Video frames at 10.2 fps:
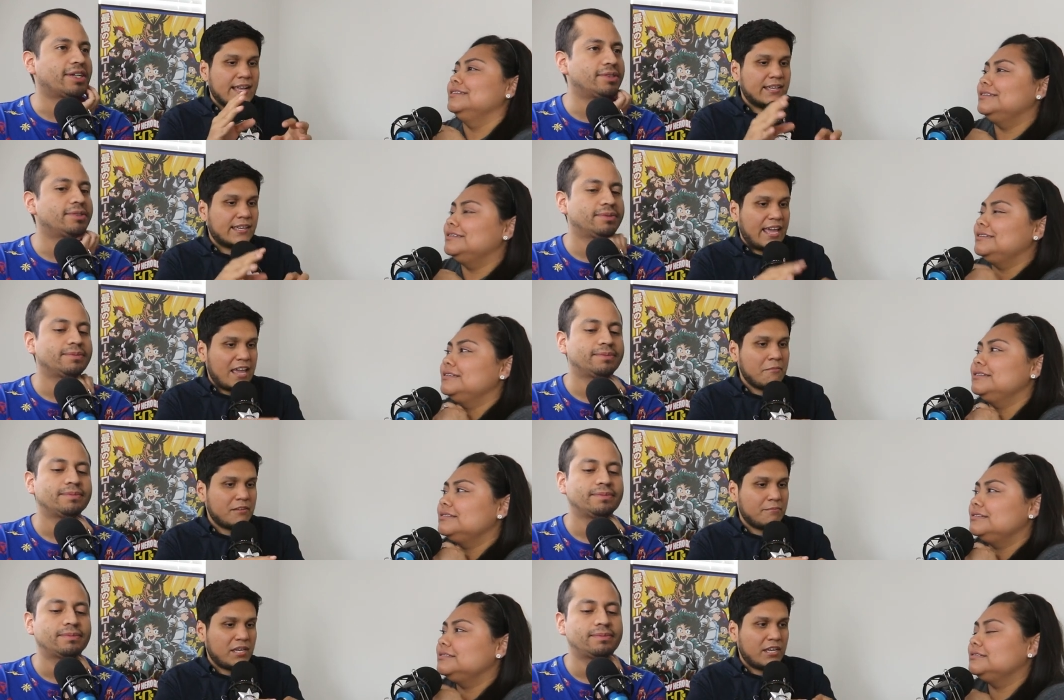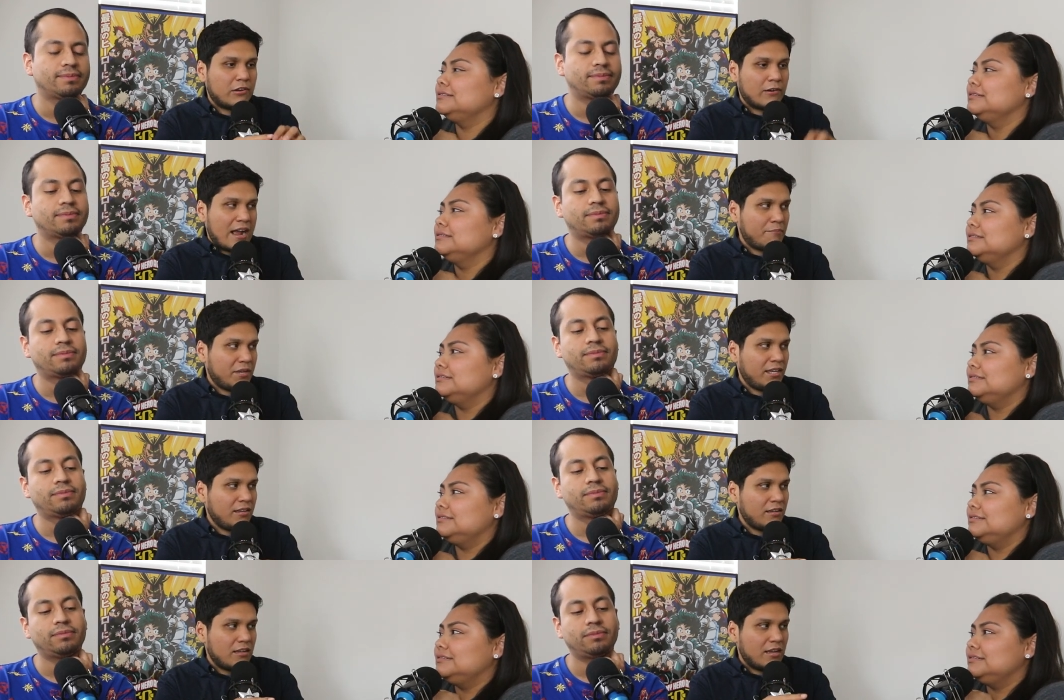Speaker 1: like the game can be
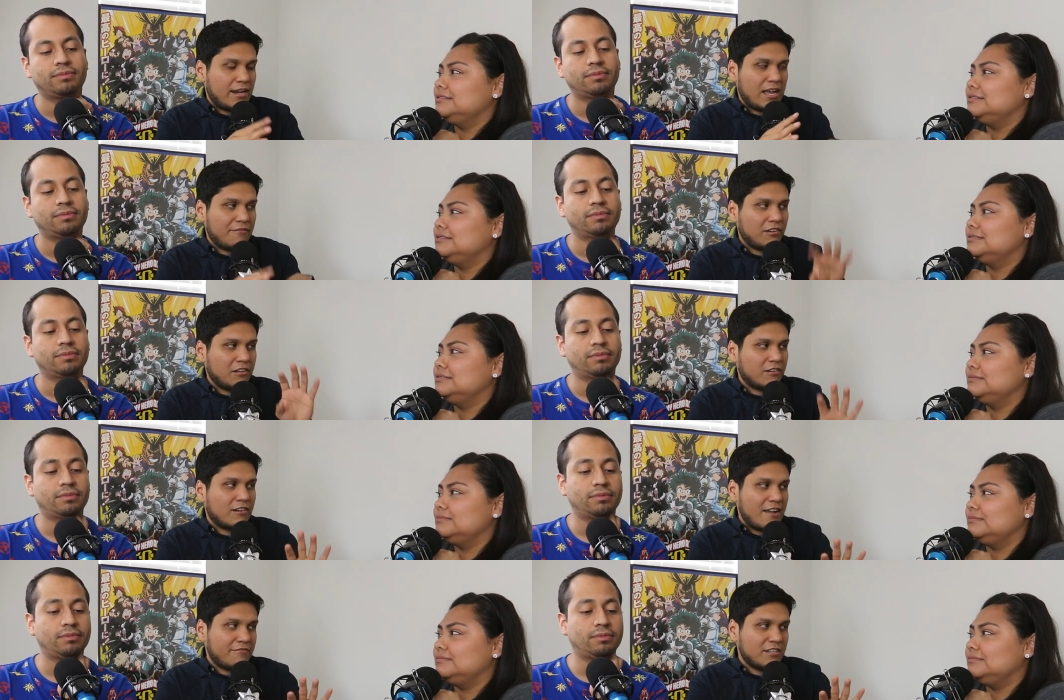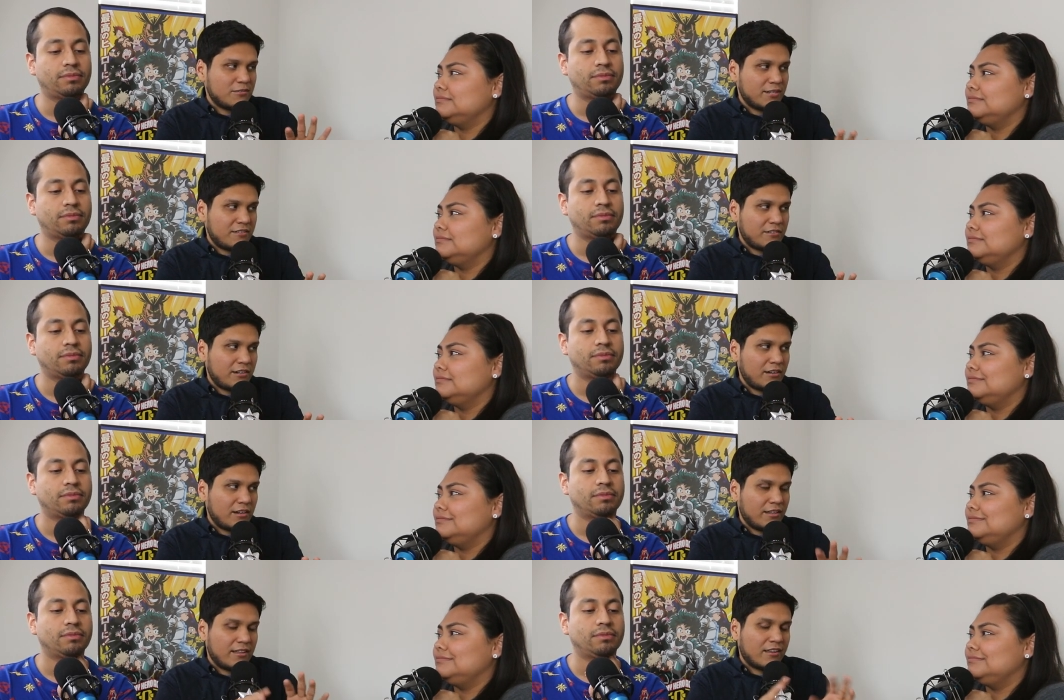crappy and have good graphics,
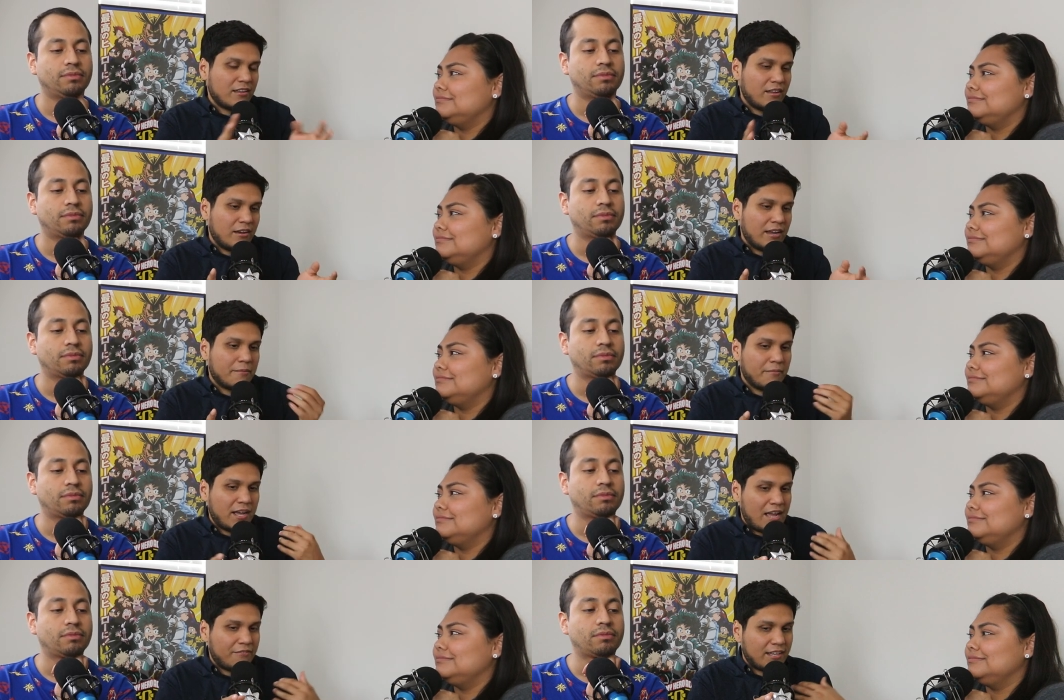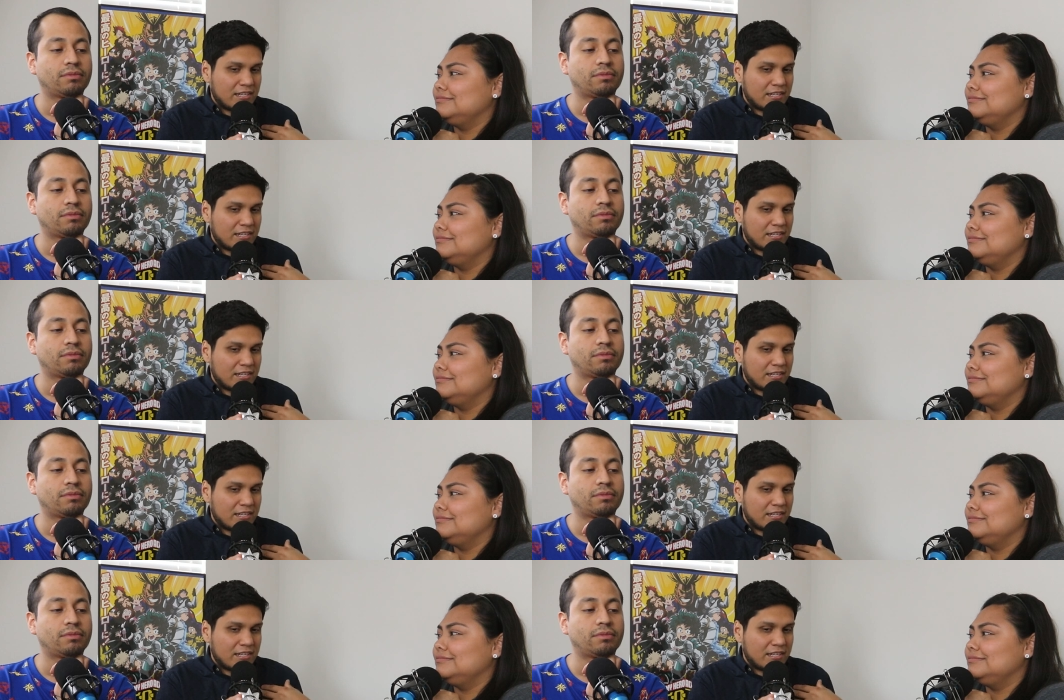whatever, and like have